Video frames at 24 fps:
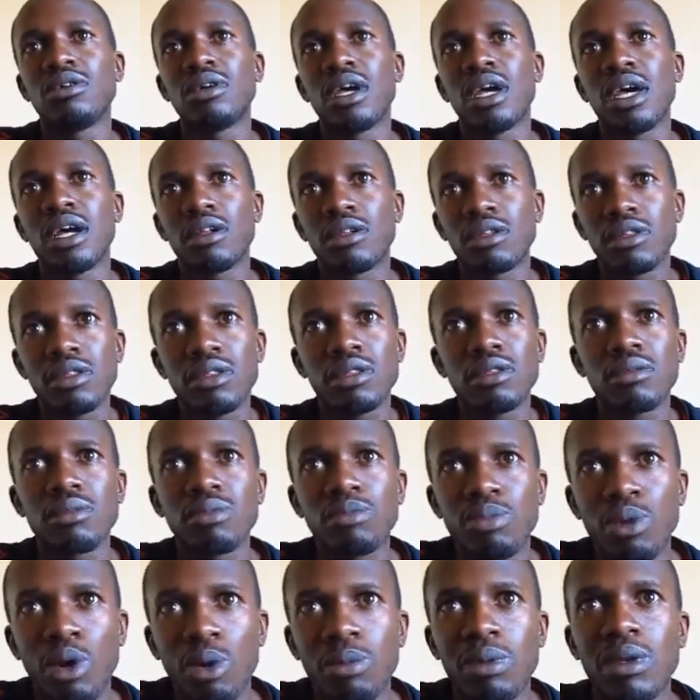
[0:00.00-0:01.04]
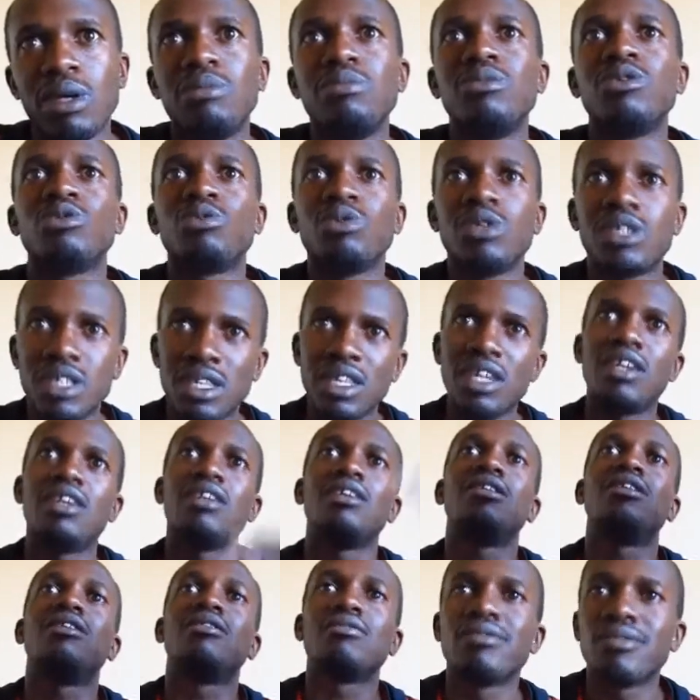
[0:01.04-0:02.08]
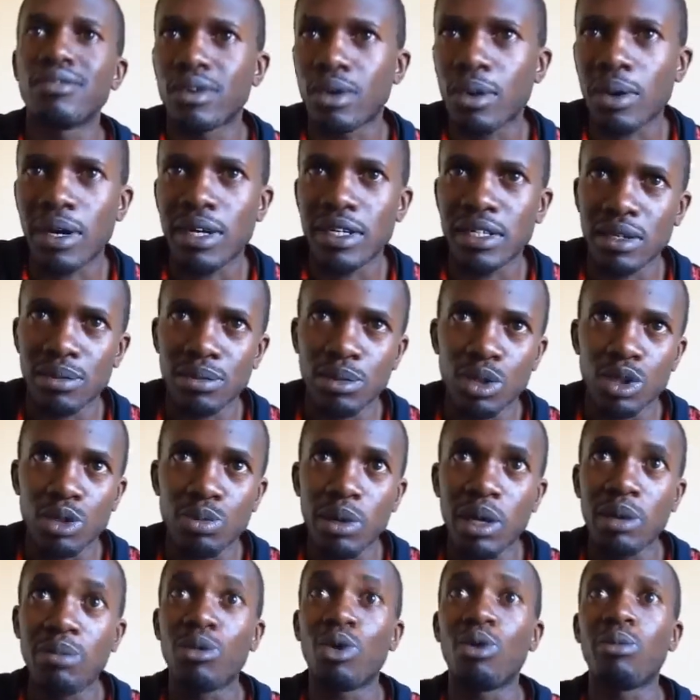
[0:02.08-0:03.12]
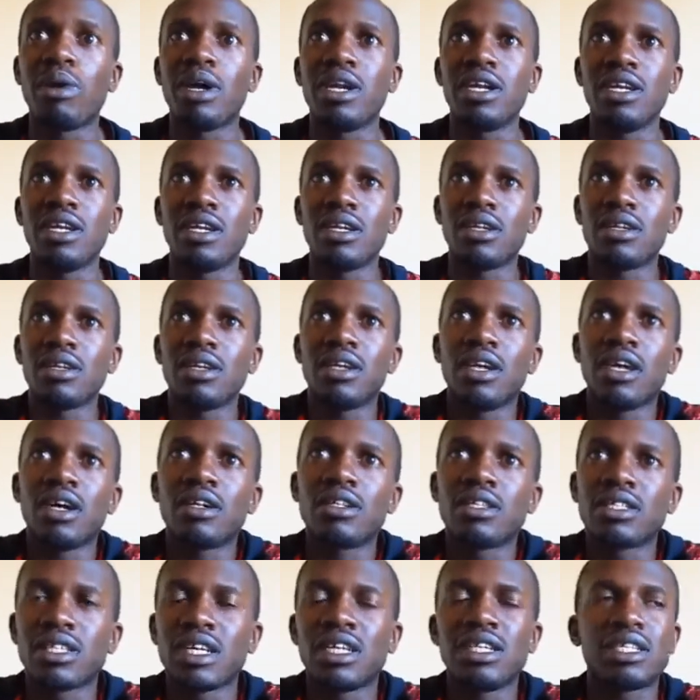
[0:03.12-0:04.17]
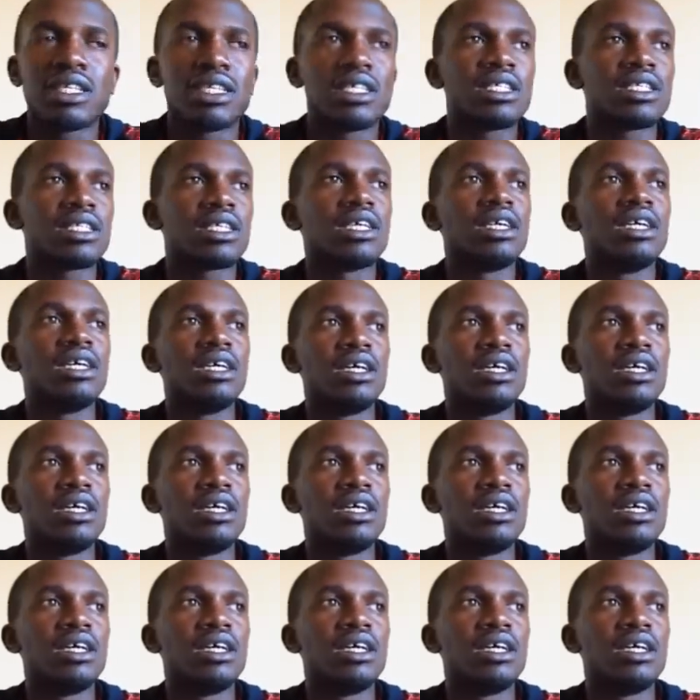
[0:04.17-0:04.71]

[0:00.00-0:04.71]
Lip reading: health problems, which then requires them to spend more money in health centers,